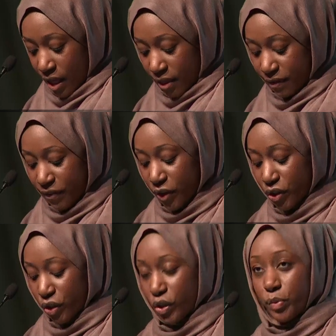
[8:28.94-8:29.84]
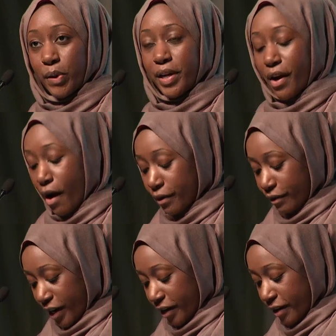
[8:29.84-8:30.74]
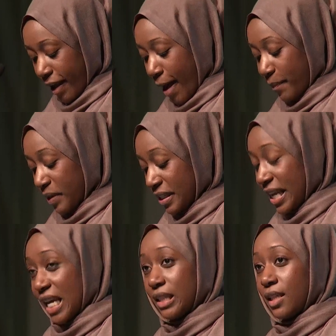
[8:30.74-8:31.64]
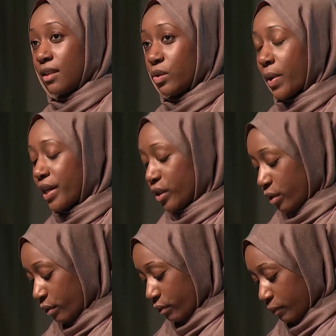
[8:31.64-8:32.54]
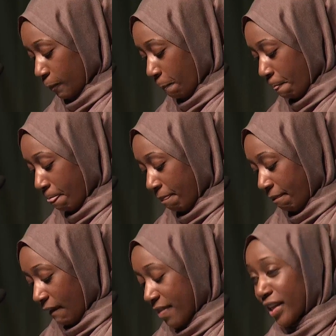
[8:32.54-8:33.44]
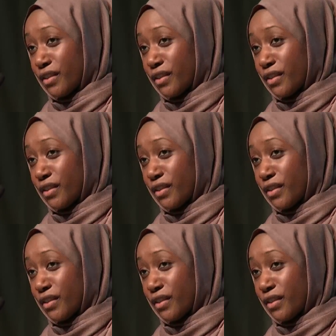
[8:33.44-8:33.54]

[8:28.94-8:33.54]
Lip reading: The first church burning on record happened in 1822, and that's